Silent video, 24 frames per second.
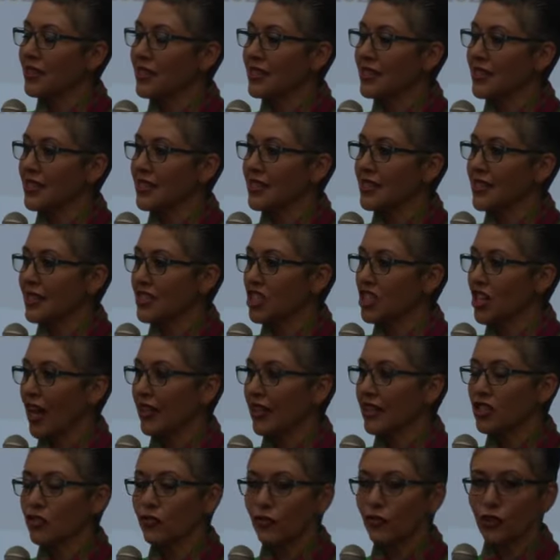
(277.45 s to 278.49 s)
this is a
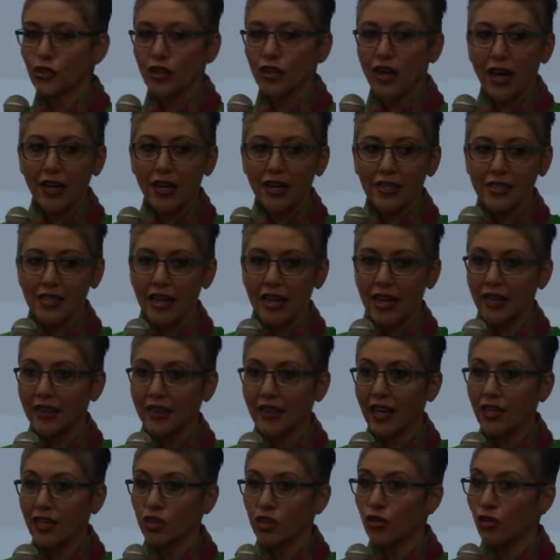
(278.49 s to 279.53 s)
challenge for you guys and
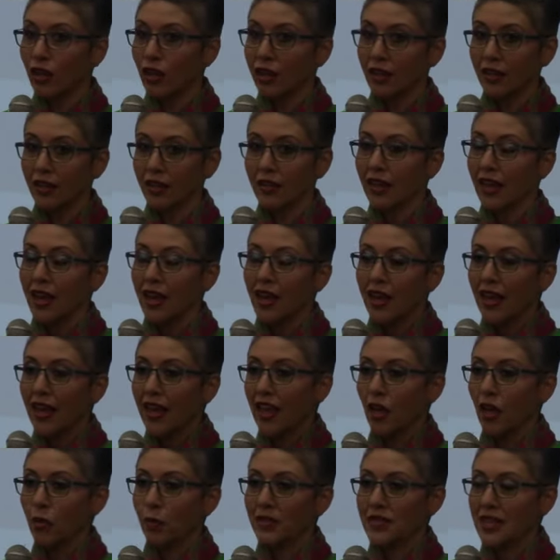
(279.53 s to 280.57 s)
that you can
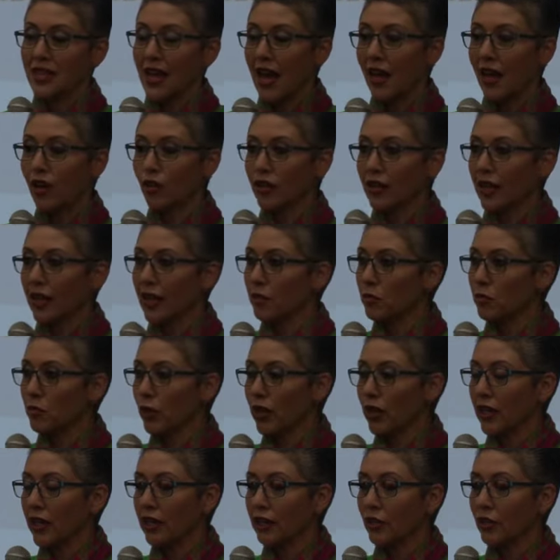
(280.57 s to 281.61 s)
help us out and
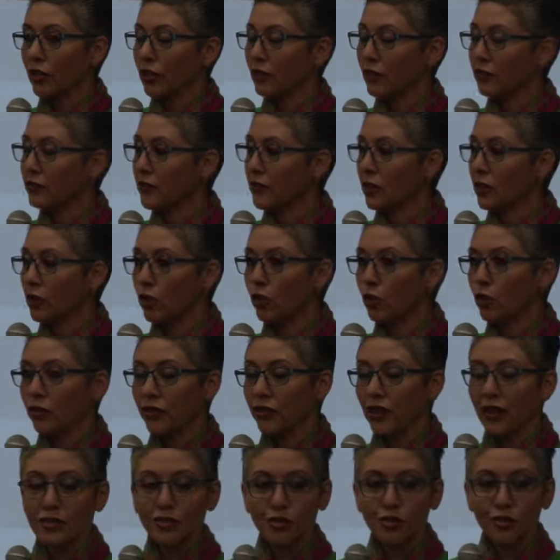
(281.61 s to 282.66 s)
bring a lot of cool
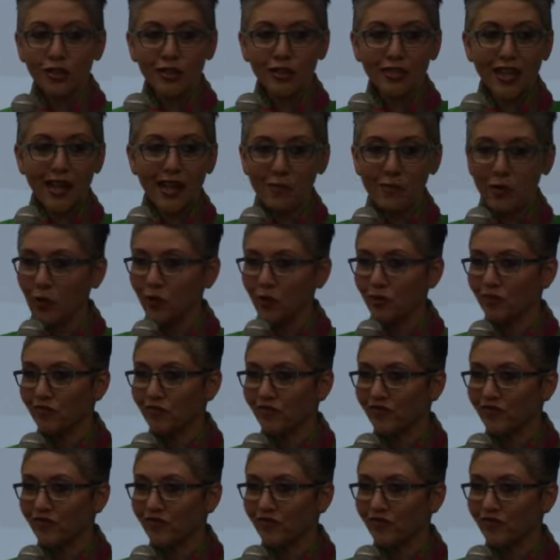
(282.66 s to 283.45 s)
things to the table.